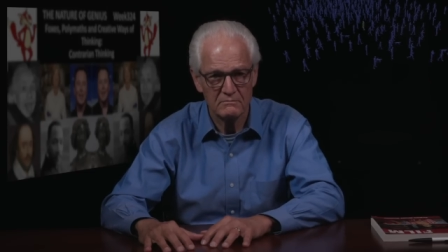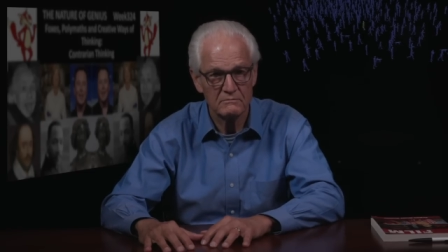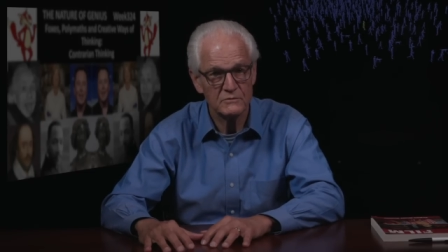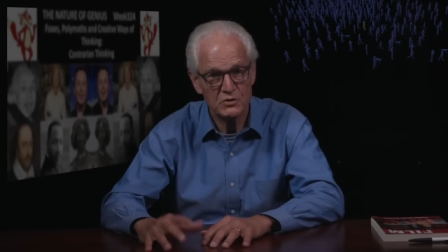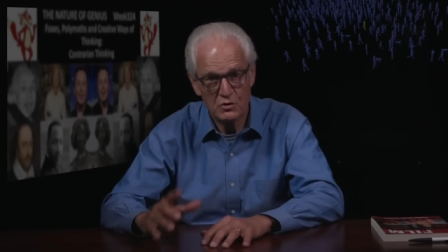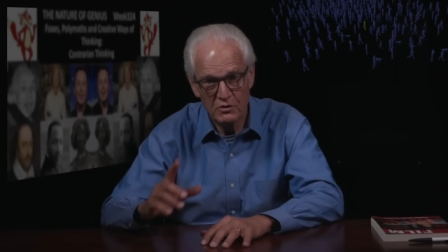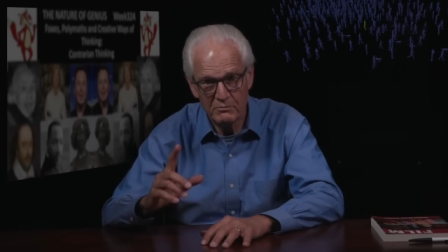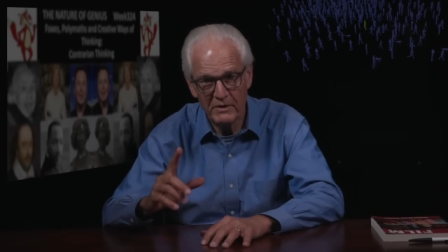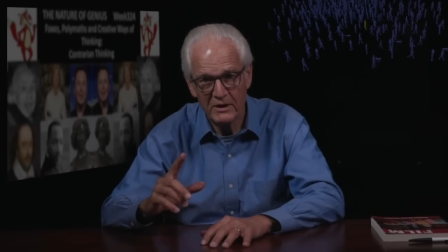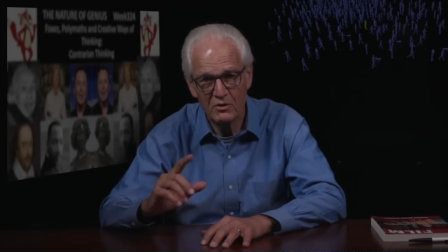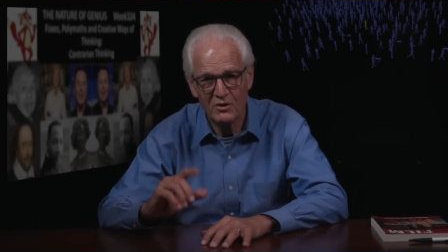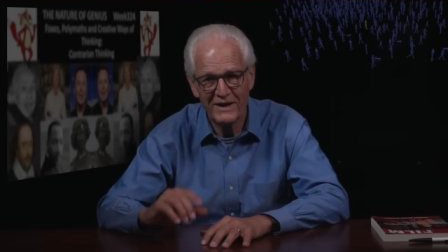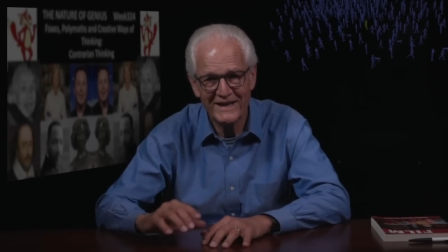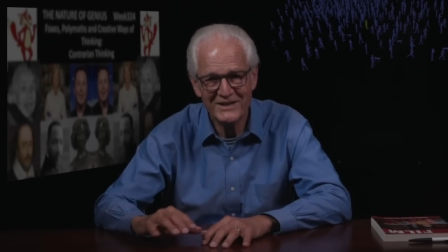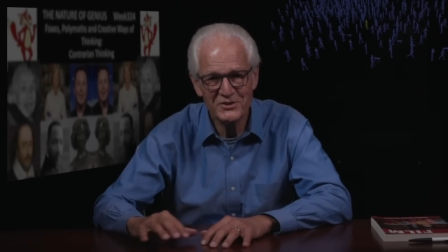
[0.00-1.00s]
It's good
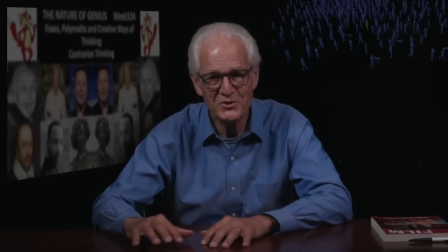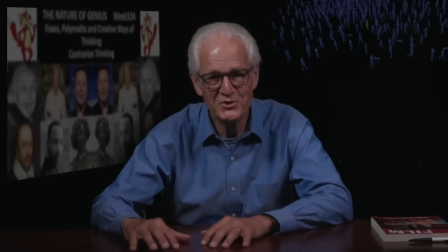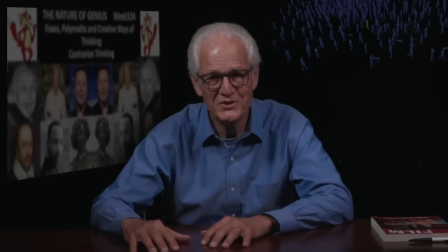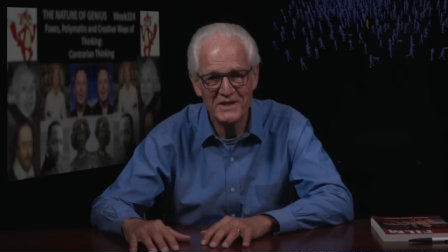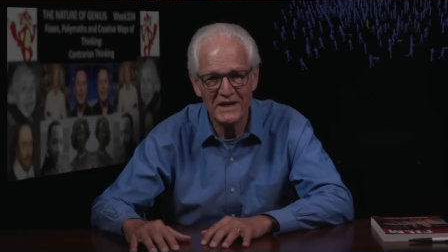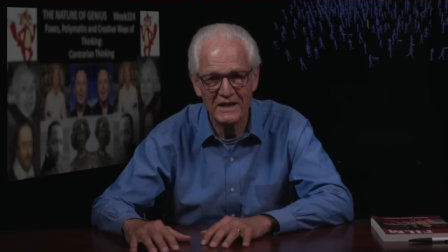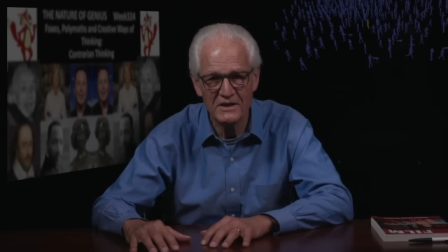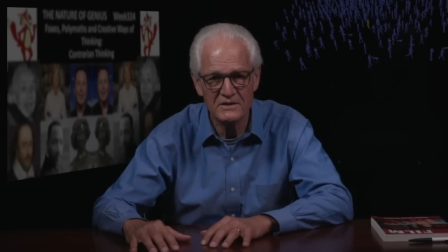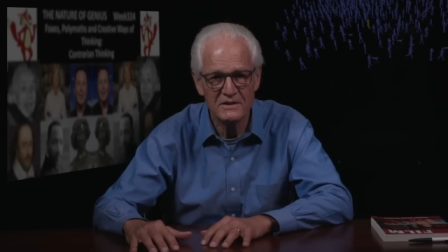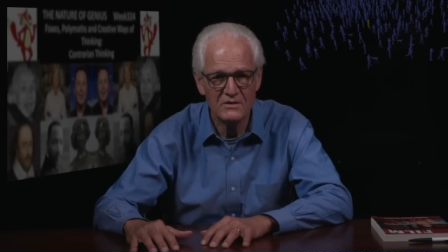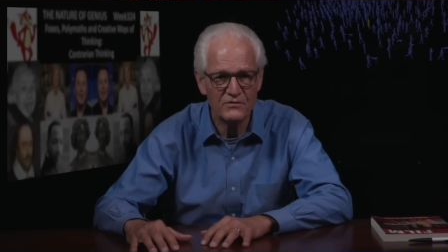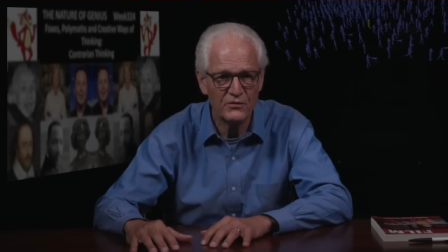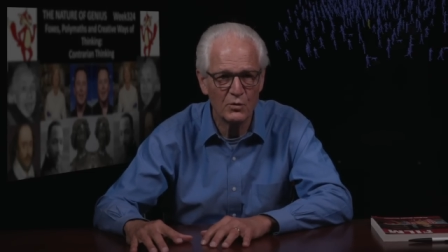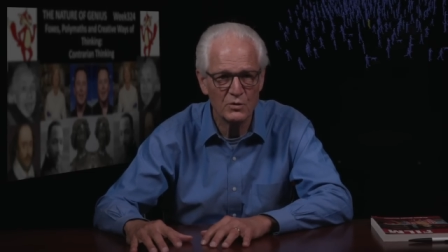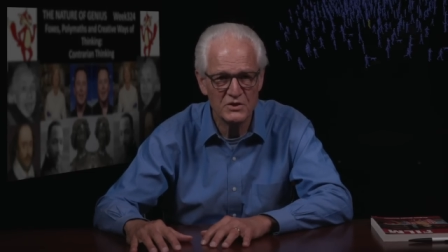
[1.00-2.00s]
mental exercise.
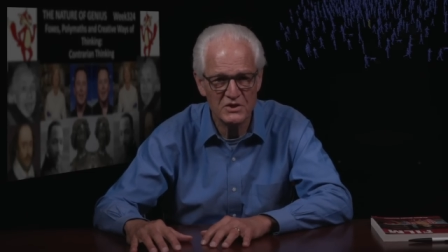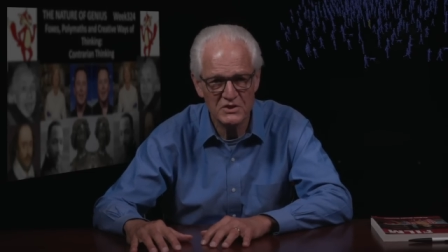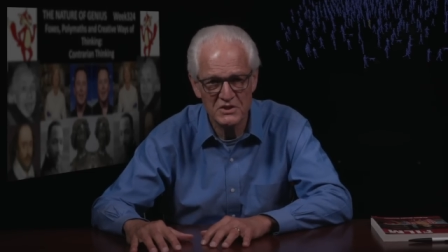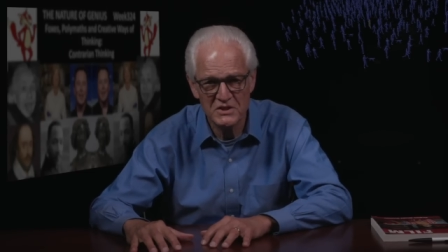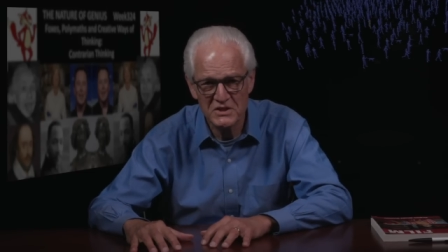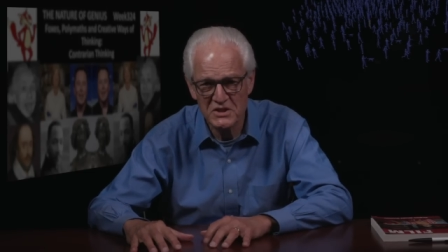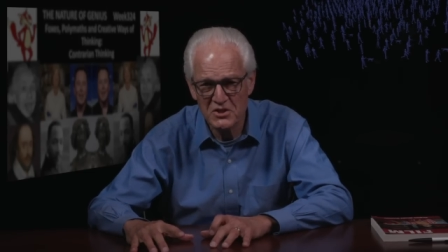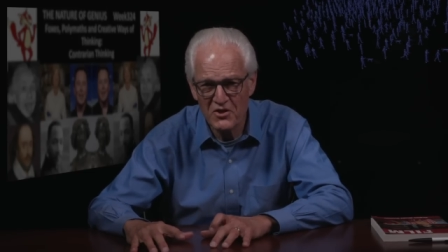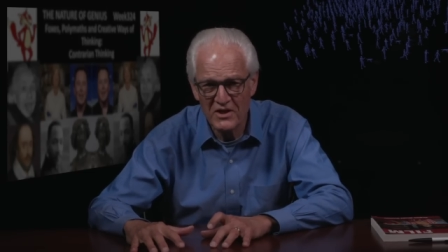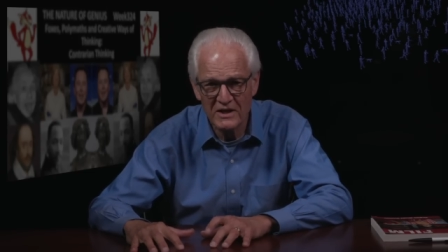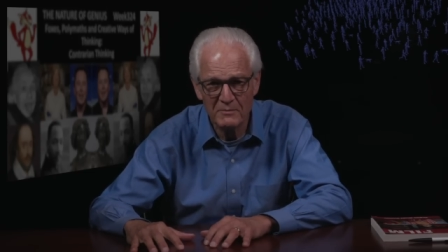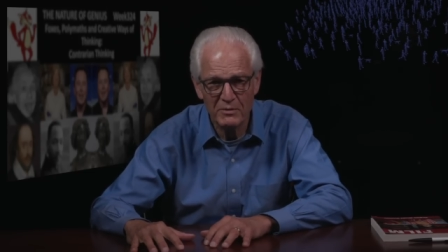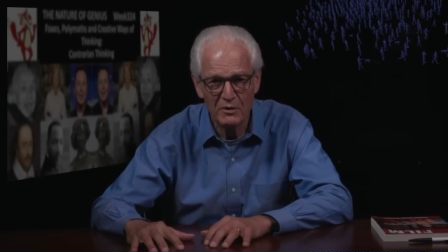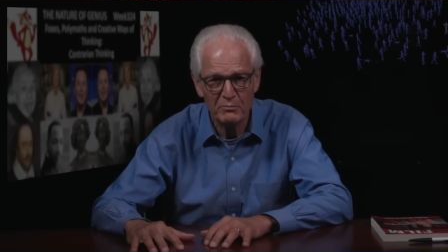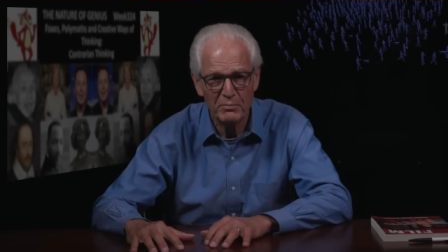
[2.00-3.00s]
It forces us to think
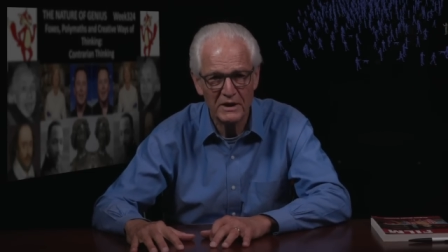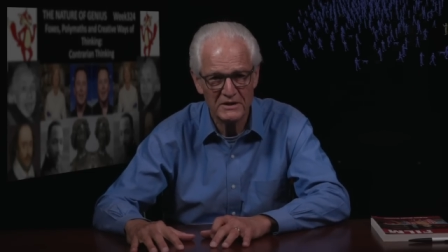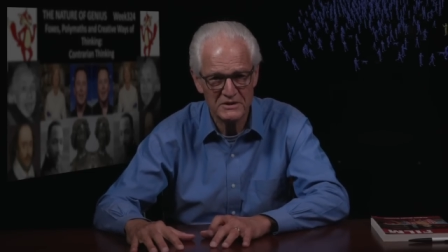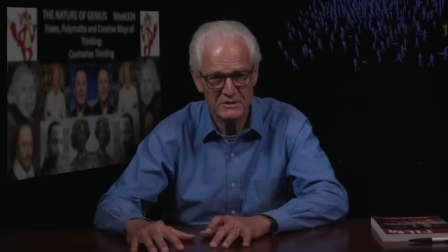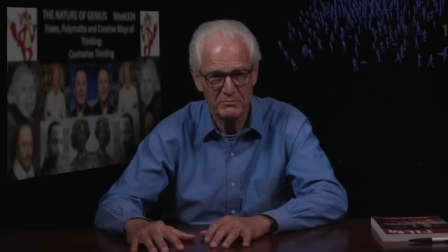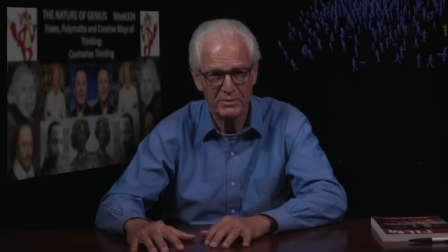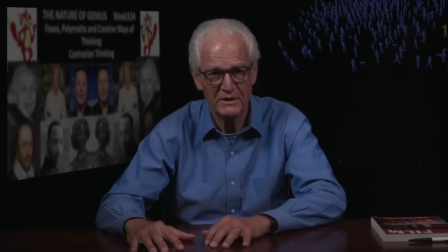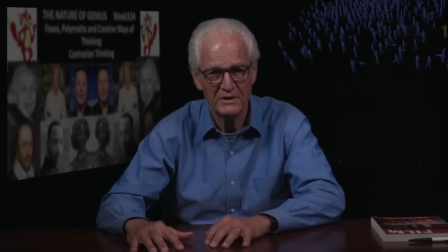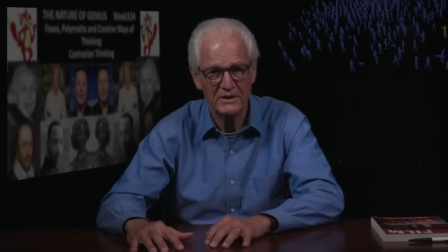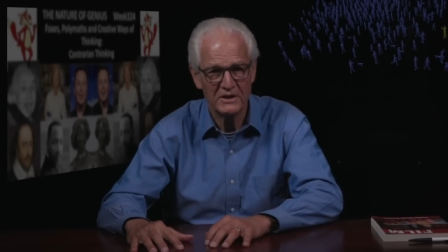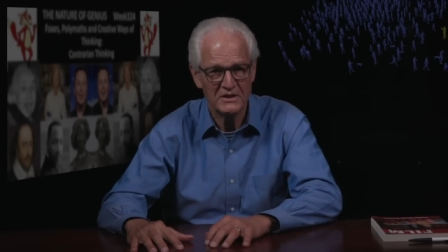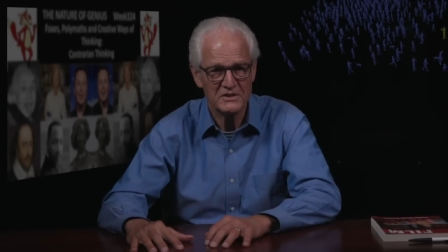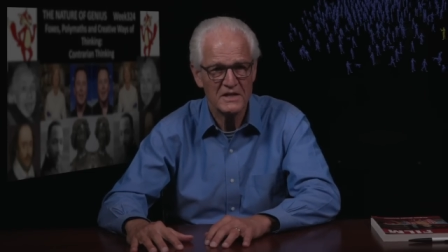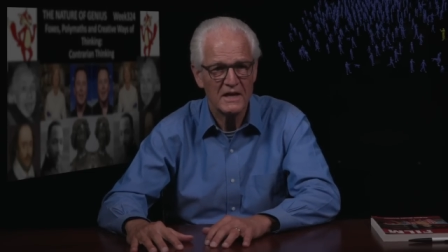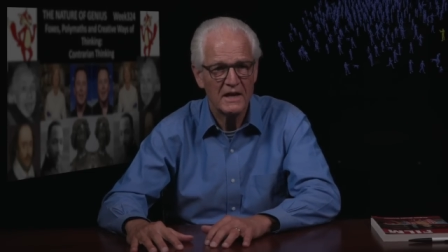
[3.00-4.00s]
about possibilities.